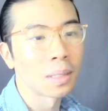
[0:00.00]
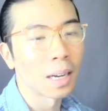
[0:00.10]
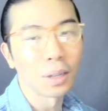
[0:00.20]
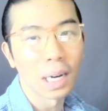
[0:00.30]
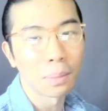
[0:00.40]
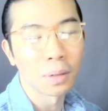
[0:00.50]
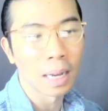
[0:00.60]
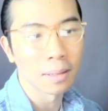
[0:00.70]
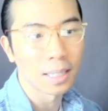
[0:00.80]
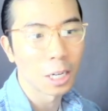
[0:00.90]
not good at
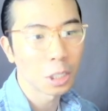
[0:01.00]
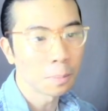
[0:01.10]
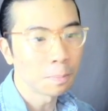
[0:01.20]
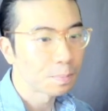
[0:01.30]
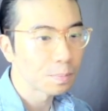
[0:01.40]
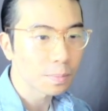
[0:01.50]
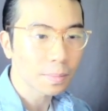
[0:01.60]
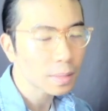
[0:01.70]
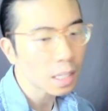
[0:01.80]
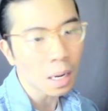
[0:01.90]
pronunciation.
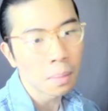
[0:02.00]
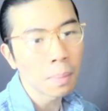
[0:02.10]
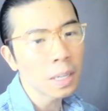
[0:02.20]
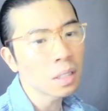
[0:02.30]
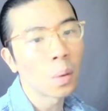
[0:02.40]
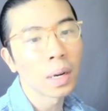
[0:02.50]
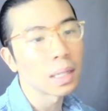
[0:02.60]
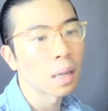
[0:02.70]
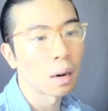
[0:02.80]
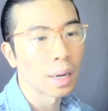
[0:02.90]
But based on what
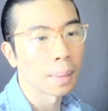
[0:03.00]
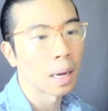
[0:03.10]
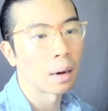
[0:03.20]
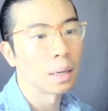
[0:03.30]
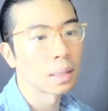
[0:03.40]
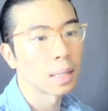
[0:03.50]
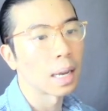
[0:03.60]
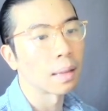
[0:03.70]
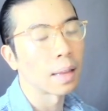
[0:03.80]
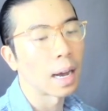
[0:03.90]
he's talking about is
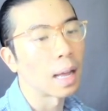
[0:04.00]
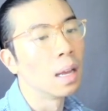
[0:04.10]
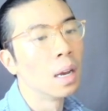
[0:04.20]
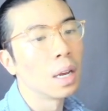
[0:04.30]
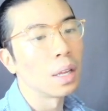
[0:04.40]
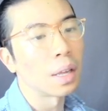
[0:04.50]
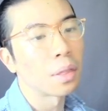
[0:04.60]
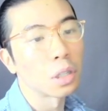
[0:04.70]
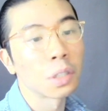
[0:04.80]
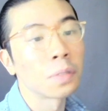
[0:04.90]
saying that
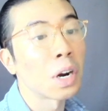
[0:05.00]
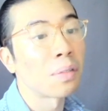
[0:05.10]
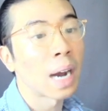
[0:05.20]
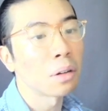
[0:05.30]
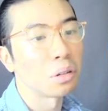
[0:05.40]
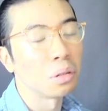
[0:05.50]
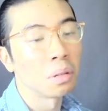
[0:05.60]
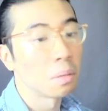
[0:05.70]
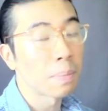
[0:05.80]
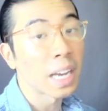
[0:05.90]
Ether's fair value,
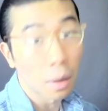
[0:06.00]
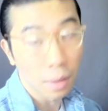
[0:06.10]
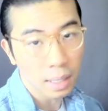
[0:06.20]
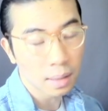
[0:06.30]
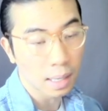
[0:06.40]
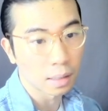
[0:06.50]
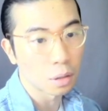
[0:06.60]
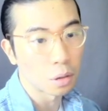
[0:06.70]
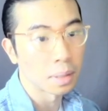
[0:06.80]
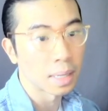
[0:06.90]
based on his
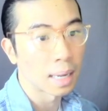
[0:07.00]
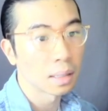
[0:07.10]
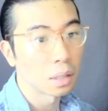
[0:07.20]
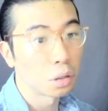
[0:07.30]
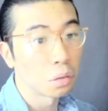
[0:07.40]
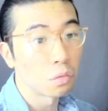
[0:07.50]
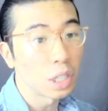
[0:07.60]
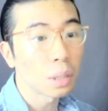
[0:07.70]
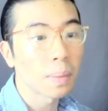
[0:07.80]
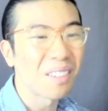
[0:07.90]
technical analysis, should
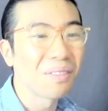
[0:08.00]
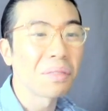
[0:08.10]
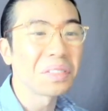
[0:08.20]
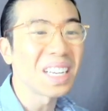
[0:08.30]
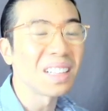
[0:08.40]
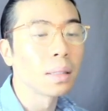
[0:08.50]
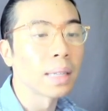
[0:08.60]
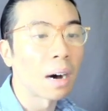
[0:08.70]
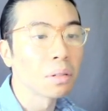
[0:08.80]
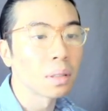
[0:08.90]
reach about
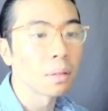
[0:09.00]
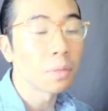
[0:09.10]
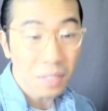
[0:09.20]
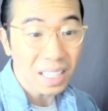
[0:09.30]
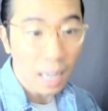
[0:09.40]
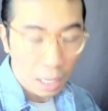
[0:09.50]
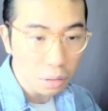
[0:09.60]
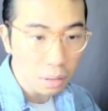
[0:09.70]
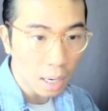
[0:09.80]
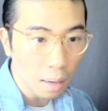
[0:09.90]

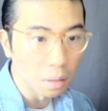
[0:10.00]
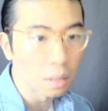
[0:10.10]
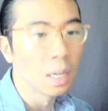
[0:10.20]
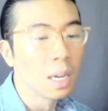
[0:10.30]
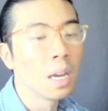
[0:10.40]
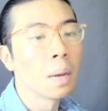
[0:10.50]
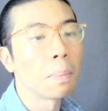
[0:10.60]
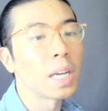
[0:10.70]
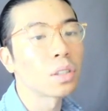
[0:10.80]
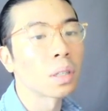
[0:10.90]
$1,500
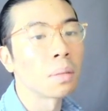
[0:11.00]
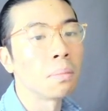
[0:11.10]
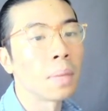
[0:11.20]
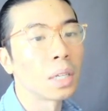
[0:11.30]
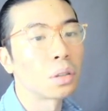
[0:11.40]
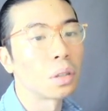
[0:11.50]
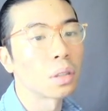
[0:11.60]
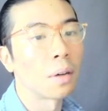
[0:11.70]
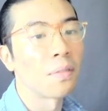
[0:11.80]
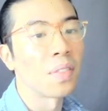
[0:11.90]
based on the
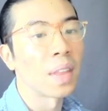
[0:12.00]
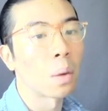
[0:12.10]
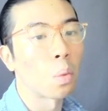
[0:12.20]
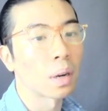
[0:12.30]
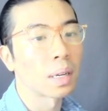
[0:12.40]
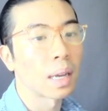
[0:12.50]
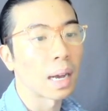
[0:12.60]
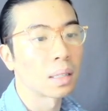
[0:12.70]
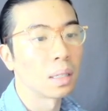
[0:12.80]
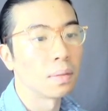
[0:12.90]
measures of network
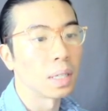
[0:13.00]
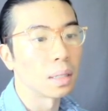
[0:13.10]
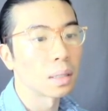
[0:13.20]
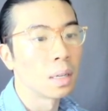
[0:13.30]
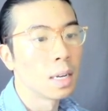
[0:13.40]
activities.